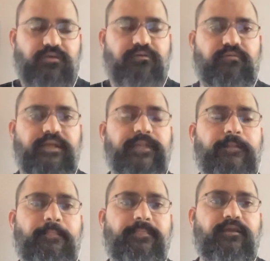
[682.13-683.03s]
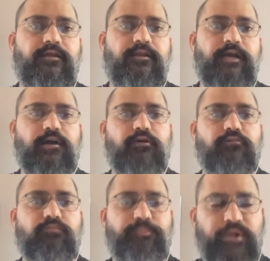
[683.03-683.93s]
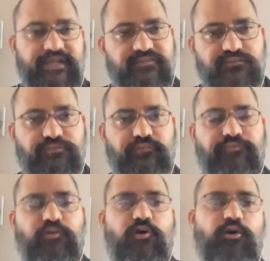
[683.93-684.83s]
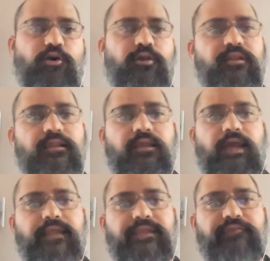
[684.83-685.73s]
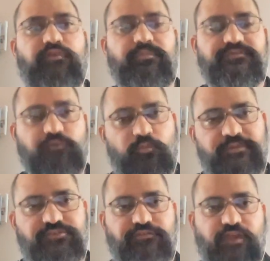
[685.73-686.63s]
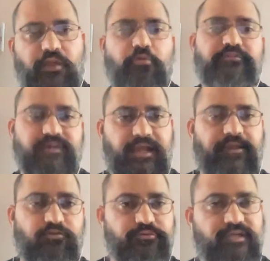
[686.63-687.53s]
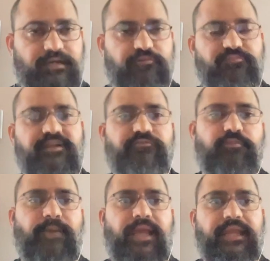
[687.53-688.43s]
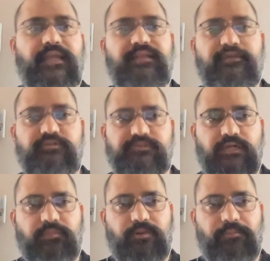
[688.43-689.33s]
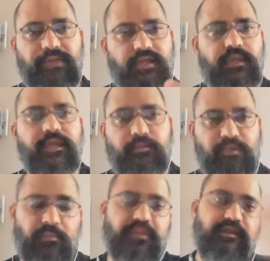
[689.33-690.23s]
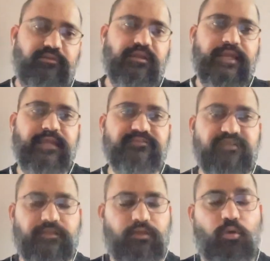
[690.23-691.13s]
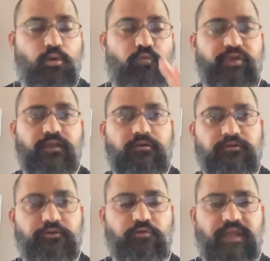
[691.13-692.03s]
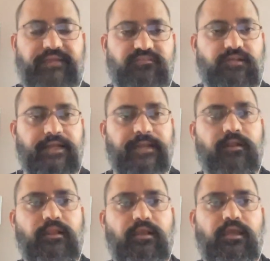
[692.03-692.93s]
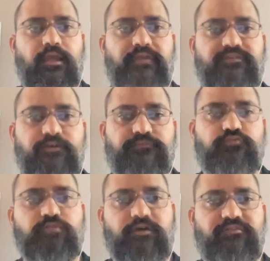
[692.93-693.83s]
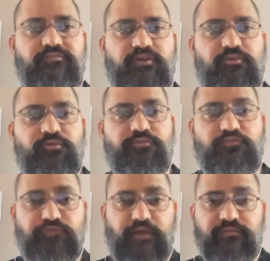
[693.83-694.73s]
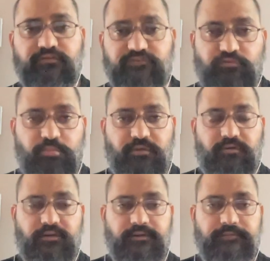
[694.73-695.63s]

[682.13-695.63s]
right now prices will fall and there will be so much of chaos and i know the government will panic and they will start pumping again maybe they will again say that oh we are not going to cancel it Instead of 2000, we are going to issue 5000 rupee note.